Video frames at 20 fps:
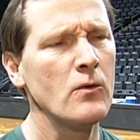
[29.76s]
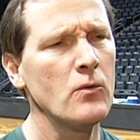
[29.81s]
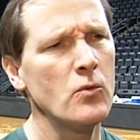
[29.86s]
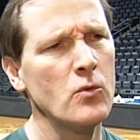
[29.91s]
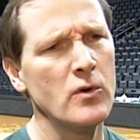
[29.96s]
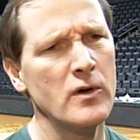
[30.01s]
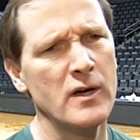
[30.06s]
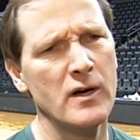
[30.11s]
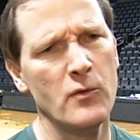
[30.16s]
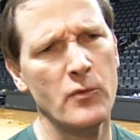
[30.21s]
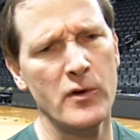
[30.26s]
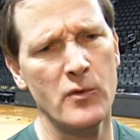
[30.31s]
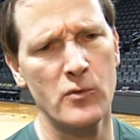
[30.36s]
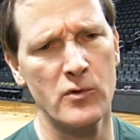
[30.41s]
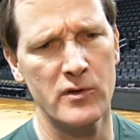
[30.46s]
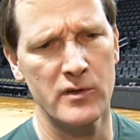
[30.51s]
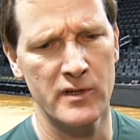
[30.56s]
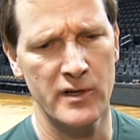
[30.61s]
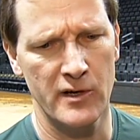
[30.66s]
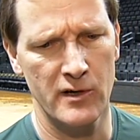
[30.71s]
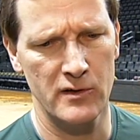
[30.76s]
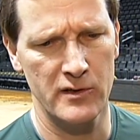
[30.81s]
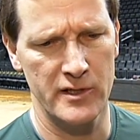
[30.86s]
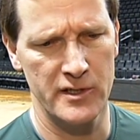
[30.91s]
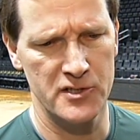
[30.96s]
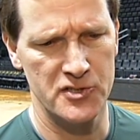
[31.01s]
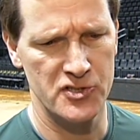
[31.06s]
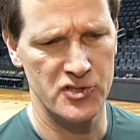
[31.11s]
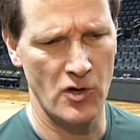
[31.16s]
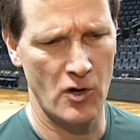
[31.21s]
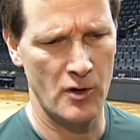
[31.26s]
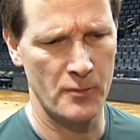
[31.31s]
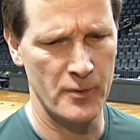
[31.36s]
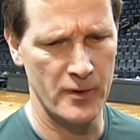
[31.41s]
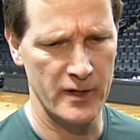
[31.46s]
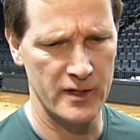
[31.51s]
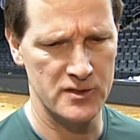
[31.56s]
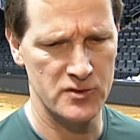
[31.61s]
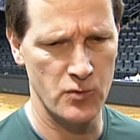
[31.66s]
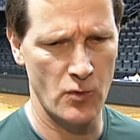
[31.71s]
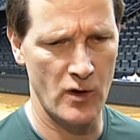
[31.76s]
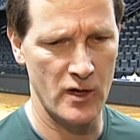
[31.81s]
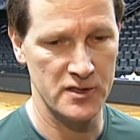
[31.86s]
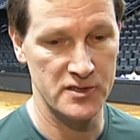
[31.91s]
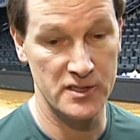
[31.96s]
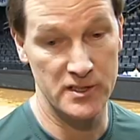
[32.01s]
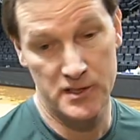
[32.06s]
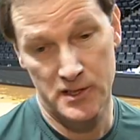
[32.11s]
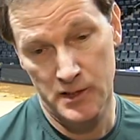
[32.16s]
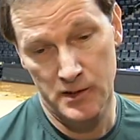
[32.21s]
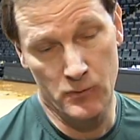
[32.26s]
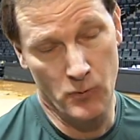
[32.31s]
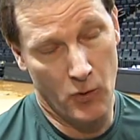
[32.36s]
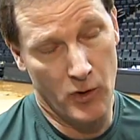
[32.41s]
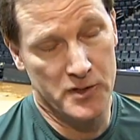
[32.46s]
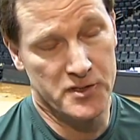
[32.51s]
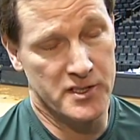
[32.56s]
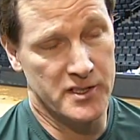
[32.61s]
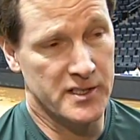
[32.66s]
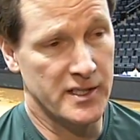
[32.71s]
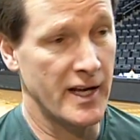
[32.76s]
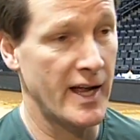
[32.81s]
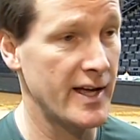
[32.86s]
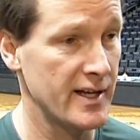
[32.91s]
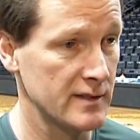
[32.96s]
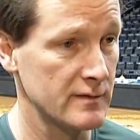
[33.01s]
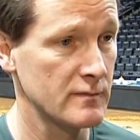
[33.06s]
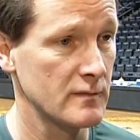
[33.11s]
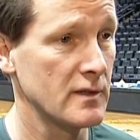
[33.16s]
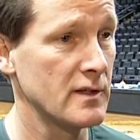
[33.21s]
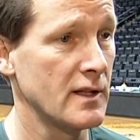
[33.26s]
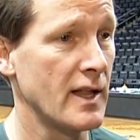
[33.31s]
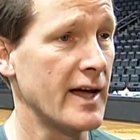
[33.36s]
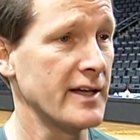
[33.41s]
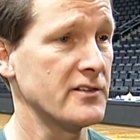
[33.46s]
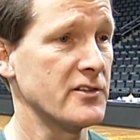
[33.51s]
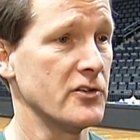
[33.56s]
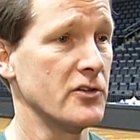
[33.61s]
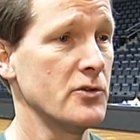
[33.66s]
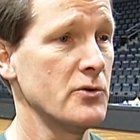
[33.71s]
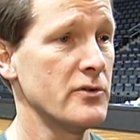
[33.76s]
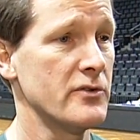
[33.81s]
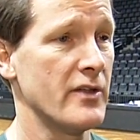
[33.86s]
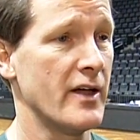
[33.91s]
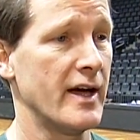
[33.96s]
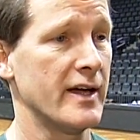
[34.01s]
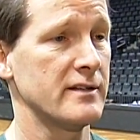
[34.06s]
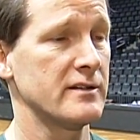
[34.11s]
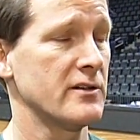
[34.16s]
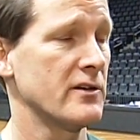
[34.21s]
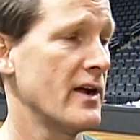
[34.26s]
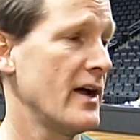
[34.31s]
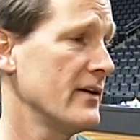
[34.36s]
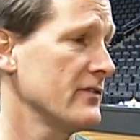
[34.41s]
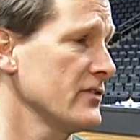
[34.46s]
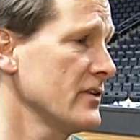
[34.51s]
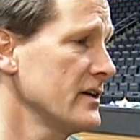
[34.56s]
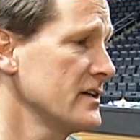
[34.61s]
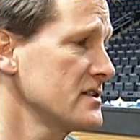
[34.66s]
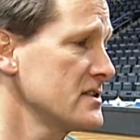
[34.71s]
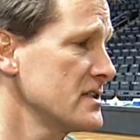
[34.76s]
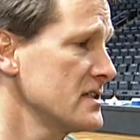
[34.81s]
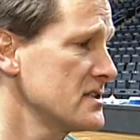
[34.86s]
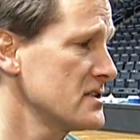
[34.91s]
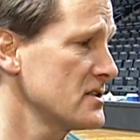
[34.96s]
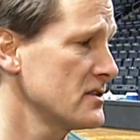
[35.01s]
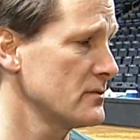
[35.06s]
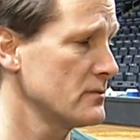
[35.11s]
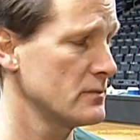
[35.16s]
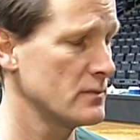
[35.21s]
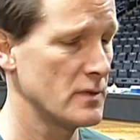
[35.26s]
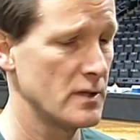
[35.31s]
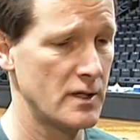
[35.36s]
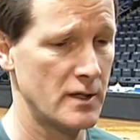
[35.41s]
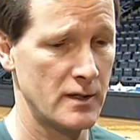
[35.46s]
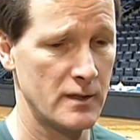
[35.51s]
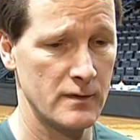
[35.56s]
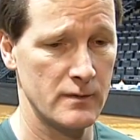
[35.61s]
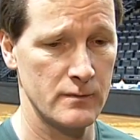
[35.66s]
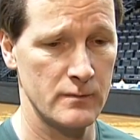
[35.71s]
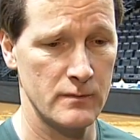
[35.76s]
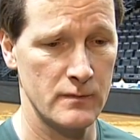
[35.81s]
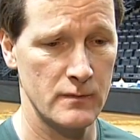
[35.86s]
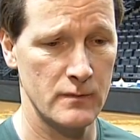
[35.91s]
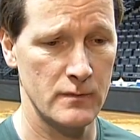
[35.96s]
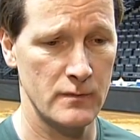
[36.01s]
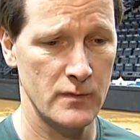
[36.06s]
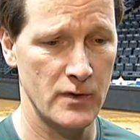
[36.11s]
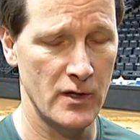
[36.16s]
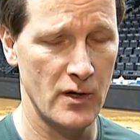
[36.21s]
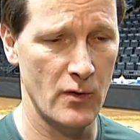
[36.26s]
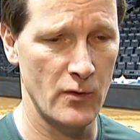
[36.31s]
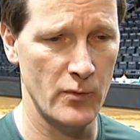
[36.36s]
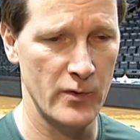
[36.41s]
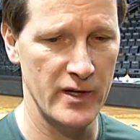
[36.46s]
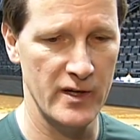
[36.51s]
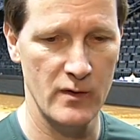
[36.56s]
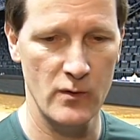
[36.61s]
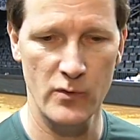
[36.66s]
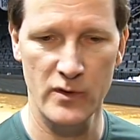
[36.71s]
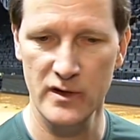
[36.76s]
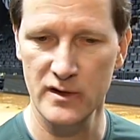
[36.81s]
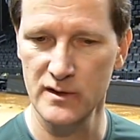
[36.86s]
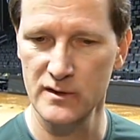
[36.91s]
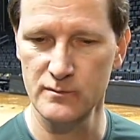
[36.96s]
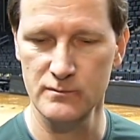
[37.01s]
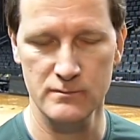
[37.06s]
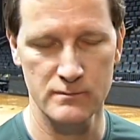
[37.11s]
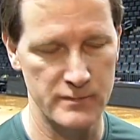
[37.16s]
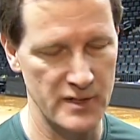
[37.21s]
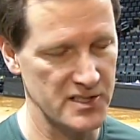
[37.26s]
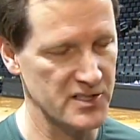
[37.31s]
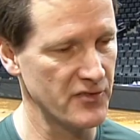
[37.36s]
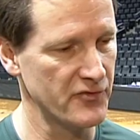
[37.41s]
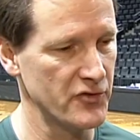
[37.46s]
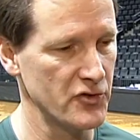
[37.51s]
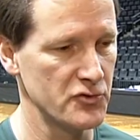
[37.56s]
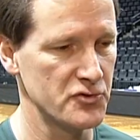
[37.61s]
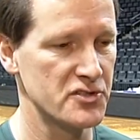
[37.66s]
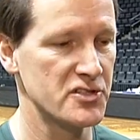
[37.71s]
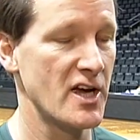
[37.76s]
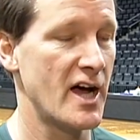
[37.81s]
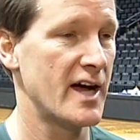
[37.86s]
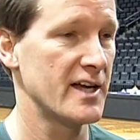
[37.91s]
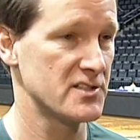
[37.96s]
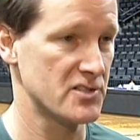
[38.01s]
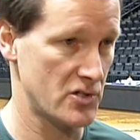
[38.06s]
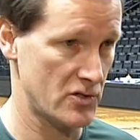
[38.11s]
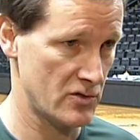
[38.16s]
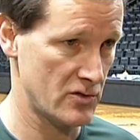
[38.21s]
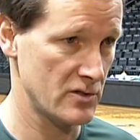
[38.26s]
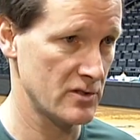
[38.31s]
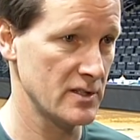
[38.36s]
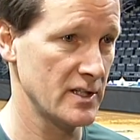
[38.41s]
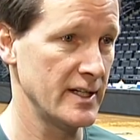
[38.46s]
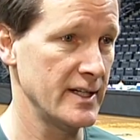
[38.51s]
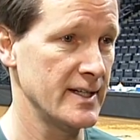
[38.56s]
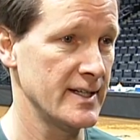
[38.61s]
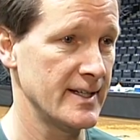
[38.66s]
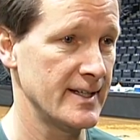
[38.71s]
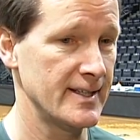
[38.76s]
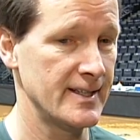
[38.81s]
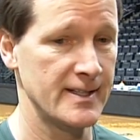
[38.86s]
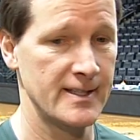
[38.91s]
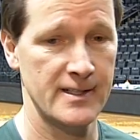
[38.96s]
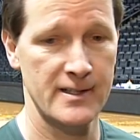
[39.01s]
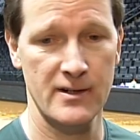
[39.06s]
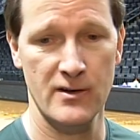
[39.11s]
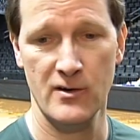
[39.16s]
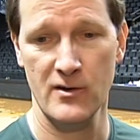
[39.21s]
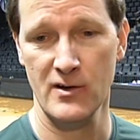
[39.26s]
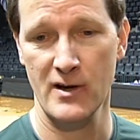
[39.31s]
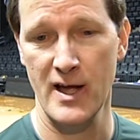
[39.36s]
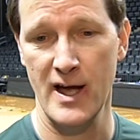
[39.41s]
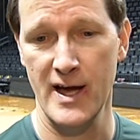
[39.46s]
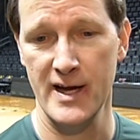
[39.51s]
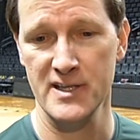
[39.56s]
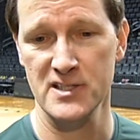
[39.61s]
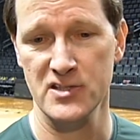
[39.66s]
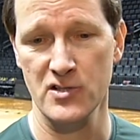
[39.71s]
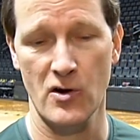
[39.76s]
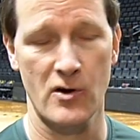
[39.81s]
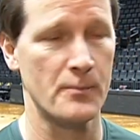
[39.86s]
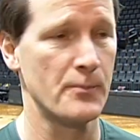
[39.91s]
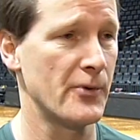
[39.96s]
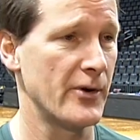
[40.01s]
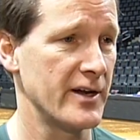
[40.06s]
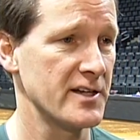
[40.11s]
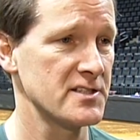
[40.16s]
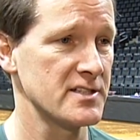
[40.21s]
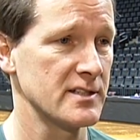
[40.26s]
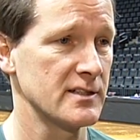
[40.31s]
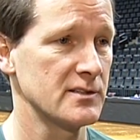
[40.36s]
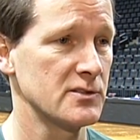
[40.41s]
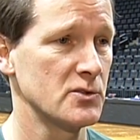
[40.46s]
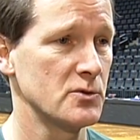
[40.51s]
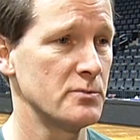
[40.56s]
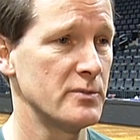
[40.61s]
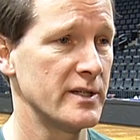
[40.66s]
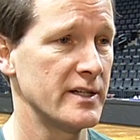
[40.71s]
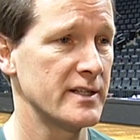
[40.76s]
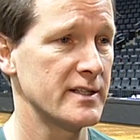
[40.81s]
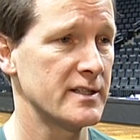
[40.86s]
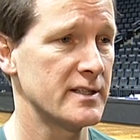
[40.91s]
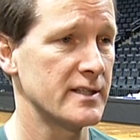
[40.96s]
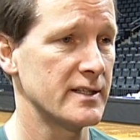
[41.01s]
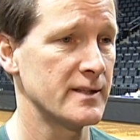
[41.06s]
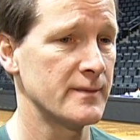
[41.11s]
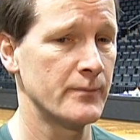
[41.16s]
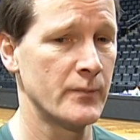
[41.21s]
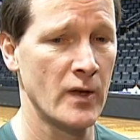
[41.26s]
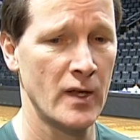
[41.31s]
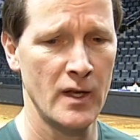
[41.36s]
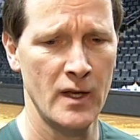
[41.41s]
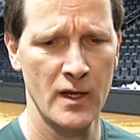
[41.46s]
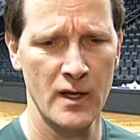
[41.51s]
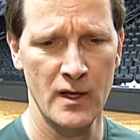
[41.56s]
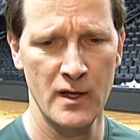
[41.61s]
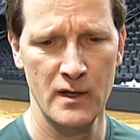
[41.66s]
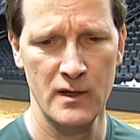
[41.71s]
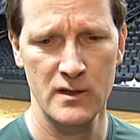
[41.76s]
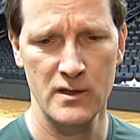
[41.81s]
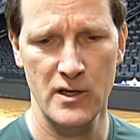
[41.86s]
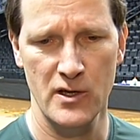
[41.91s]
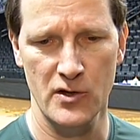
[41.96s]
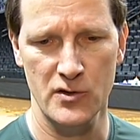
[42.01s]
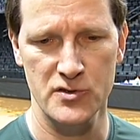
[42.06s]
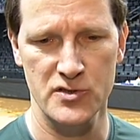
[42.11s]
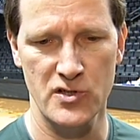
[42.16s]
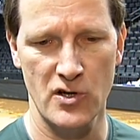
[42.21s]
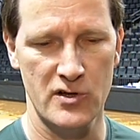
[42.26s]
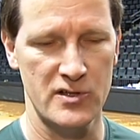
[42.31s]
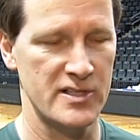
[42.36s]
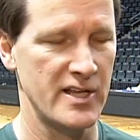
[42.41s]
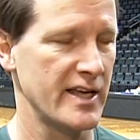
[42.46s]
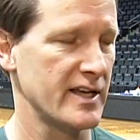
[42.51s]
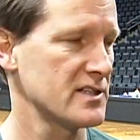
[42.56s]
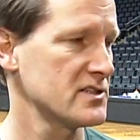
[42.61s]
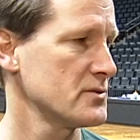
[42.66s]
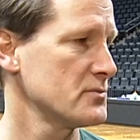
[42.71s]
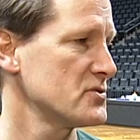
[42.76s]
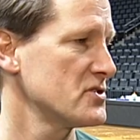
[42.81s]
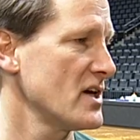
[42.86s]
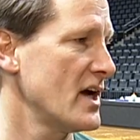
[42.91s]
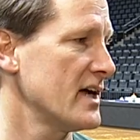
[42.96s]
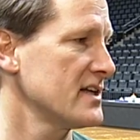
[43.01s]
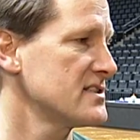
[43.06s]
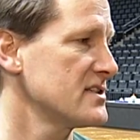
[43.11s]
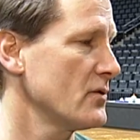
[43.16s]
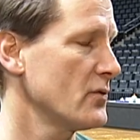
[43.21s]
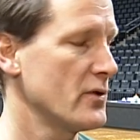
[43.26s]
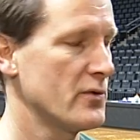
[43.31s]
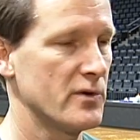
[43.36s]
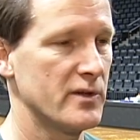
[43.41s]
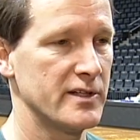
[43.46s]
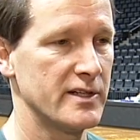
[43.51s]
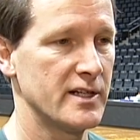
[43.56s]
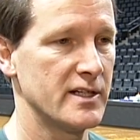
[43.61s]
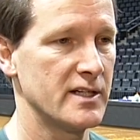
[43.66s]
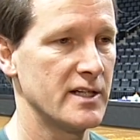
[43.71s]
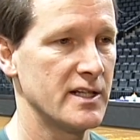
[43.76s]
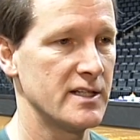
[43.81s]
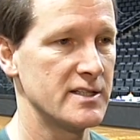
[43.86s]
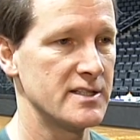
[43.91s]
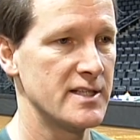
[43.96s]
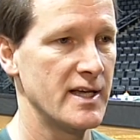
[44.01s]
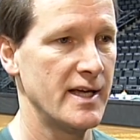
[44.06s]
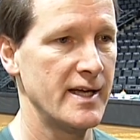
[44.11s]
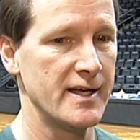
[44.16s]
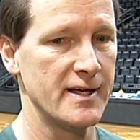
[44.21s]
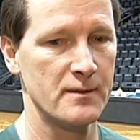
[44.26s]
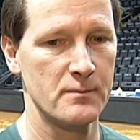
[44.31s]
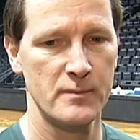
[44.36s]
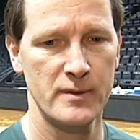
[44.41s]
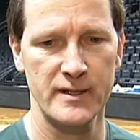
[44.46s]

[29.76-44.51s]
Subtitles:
Well, we weren't nearly as sharp against Washington. Washington had a lot to do with that, their athleticism. You know, we missed a few shots early, and our guys started pressing a little bit and, you know, started taking some shots that we really didn't need to take.